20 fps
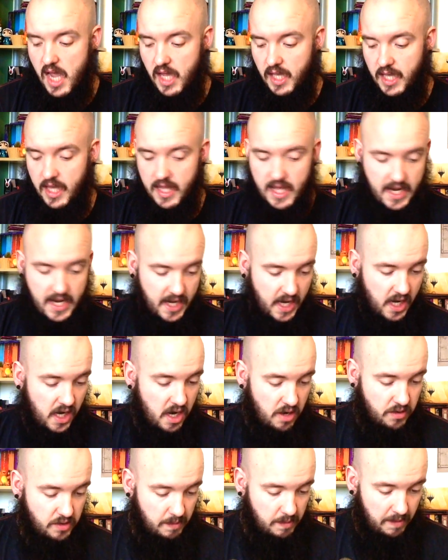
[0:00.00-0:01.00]
Yeah, that didn't
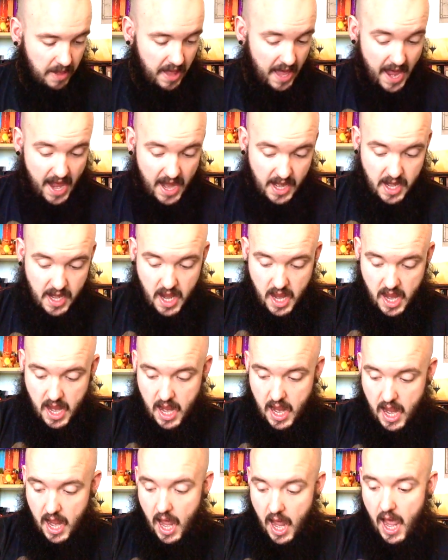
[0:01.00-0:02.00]
go to plan.
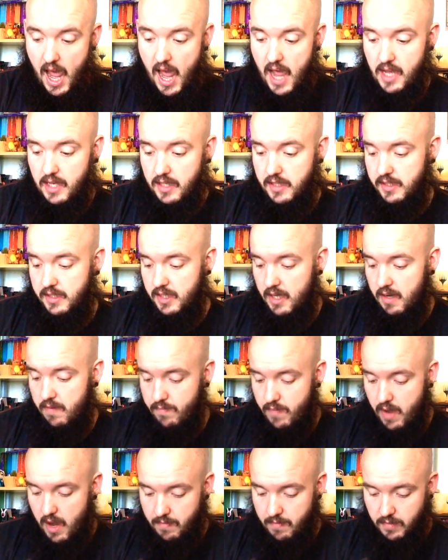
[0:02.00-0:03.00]
And
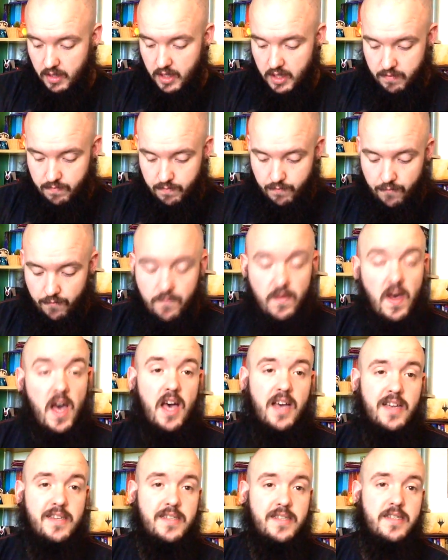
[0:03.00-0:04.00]
I'm going to
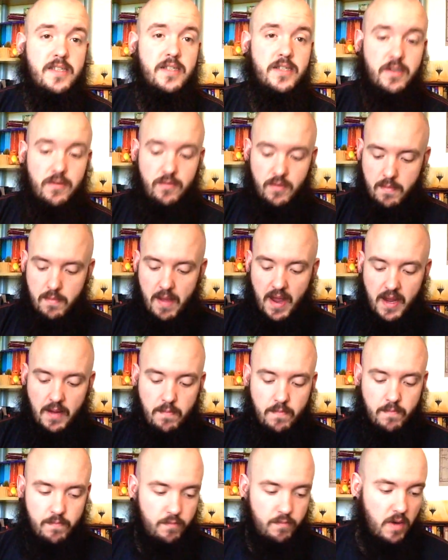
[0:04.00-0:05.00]
first do the
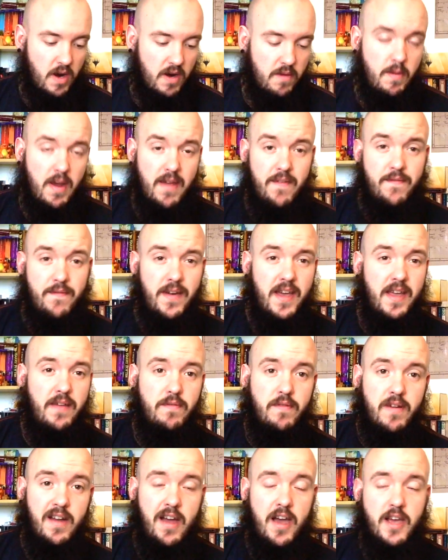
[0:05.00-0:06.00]
main, one of my
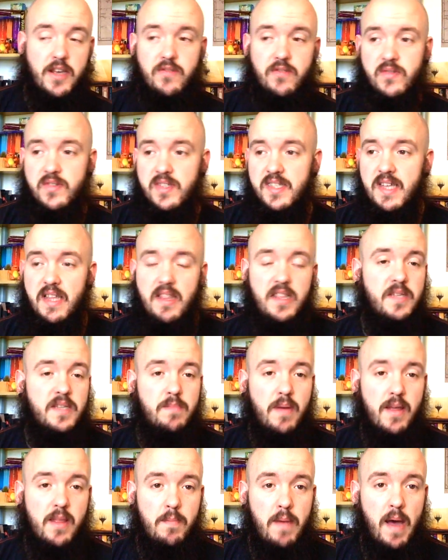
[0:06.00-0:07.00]
favourite. I got sent this
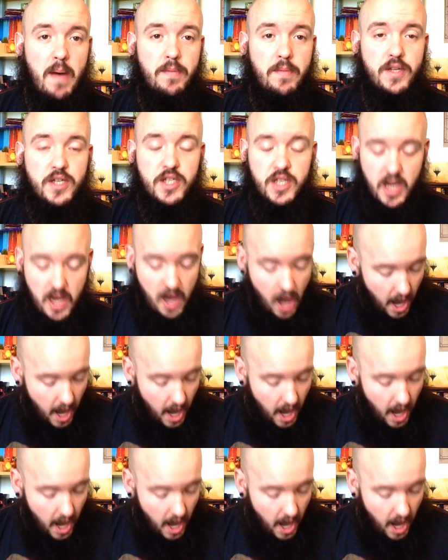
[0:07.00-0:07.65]
by the publisher.